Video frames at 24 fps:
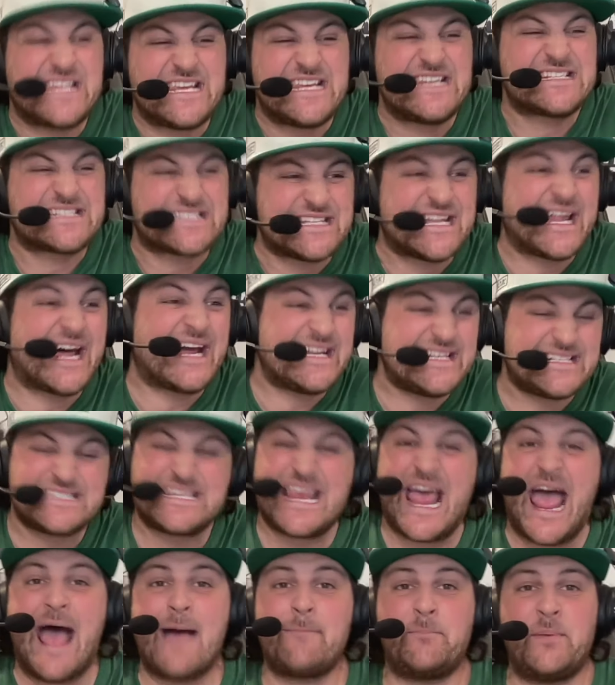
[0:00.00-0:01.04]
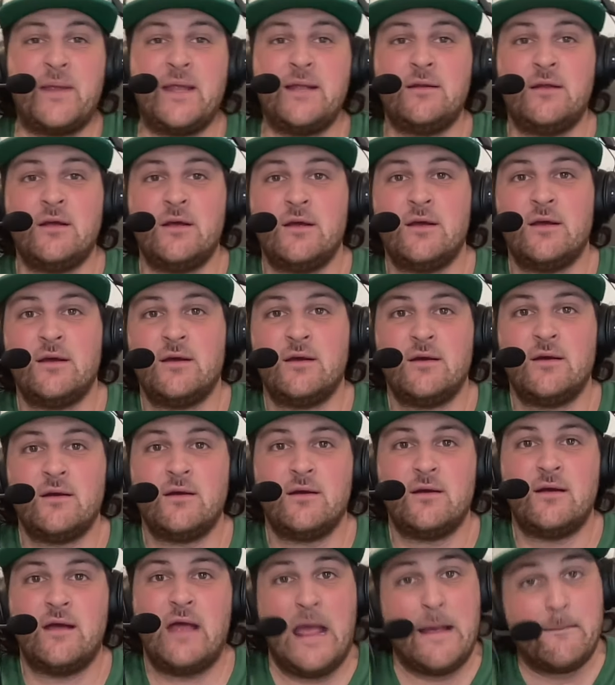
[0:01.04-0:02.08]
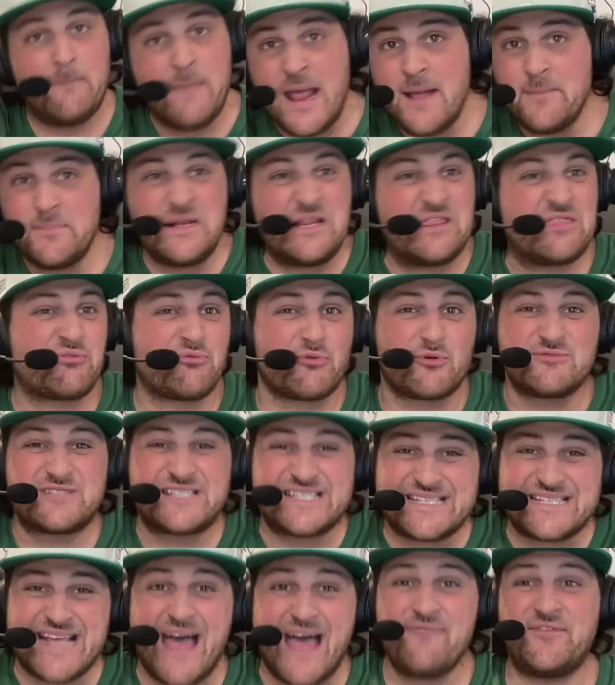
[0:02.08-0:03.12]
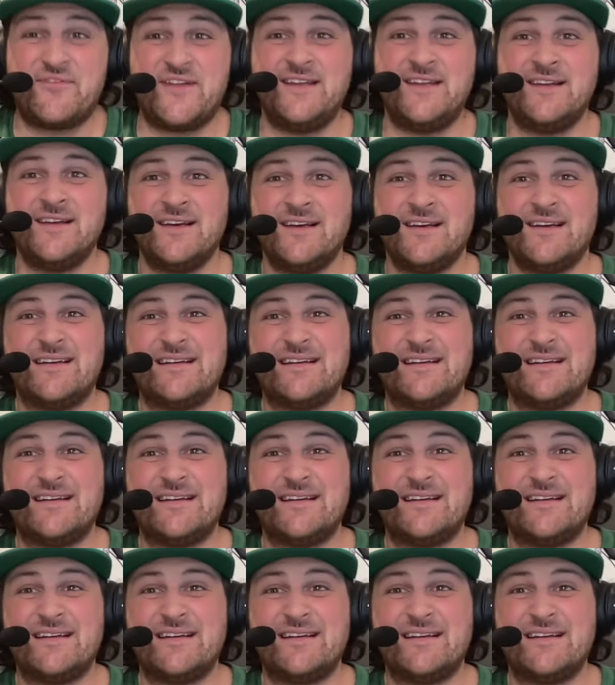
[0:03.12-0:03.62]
these nights happen. And maybe through seven,